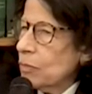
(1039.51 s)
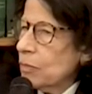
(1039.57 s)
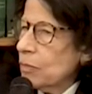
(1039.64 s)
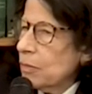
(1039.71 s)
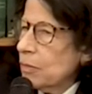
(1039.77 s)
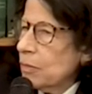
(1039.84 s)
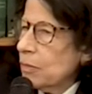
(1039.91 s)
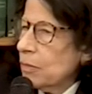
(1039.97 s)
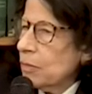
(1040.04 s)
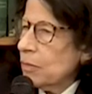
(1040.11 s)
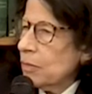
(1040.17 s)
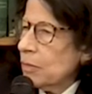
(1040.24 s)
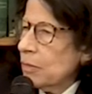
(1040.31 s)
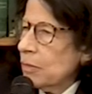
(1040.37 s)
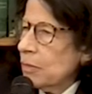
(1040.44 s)

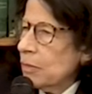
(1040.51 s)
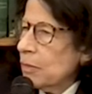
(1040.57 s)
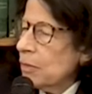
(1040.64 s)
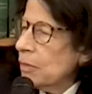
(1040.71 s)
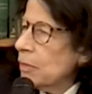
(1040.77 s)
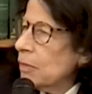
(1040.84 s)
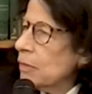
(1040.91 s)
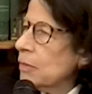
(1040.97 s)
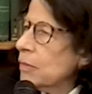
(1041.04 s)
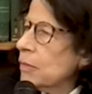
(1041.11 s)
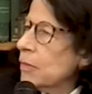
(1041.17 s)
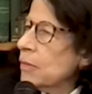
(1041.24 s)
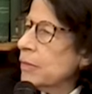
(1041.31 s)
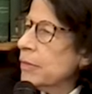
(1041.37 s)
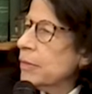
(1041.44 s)

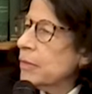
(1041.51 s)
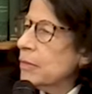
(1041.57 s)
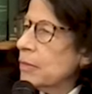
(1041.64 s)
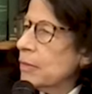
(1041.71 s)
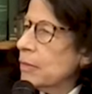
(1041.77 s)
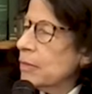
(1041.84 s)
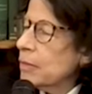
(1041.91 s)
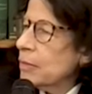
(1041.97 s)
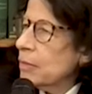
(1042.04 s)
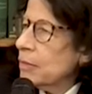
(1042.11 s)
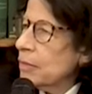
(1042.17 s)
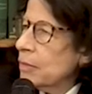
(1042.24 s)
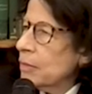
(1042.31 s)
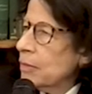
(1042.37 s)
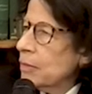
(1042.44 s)

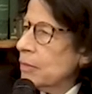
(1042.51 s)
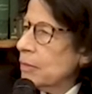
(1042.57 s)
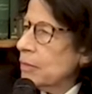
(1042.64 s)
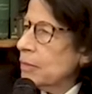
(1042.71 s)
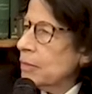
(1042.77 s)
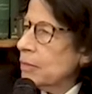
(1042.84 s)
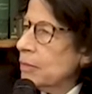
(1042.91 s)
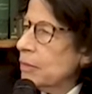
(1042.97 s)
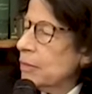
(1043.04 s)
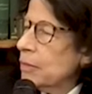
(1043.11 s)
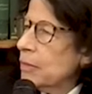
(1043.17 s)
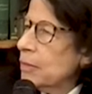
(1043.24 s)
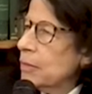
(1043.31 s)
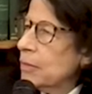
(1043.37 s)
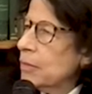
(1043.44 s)

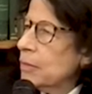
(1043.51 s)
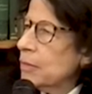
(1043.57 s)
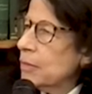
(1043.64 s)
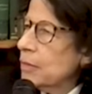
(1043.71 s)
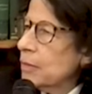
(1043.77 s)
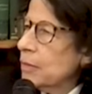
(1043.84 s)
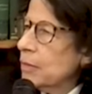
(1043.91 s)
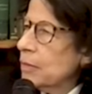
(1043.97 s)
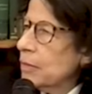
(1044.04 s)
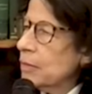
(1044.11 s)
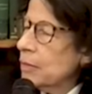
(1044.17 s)
The person shown says nothing.